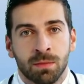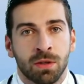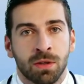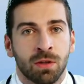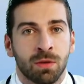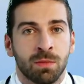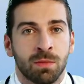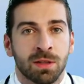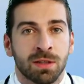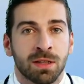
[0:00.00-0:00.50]

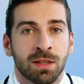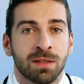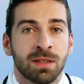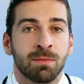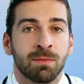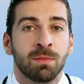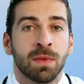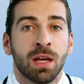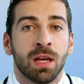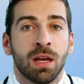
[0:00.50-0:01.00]
support
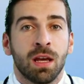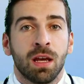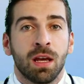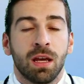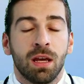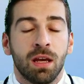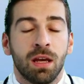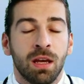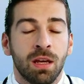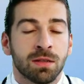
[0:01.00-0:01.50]
nerve
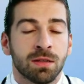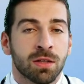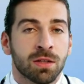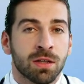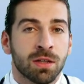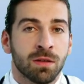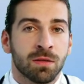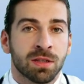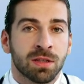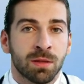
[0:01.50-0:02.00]
and muscle
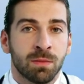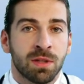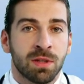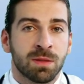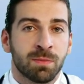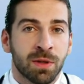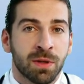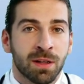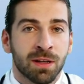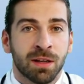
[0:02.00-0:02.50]
cell
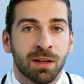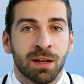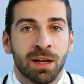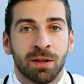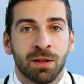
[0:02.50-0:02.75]
function,